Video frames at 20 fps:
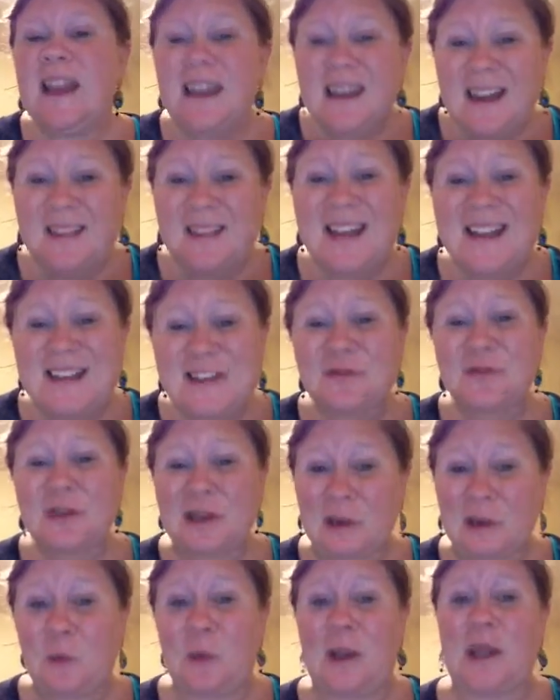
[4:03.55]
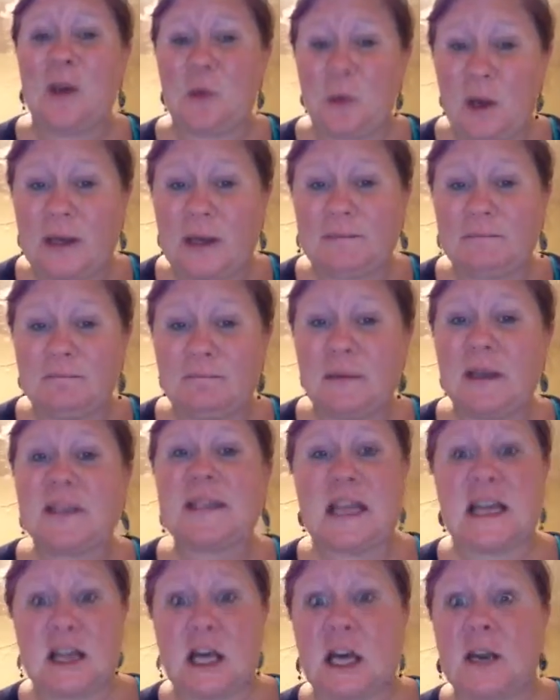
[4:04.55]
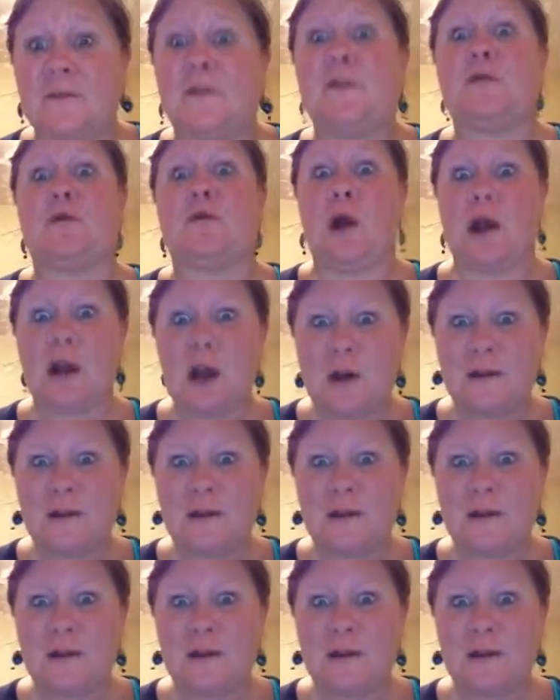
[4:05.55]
Now that's a really weak one because I thought of it right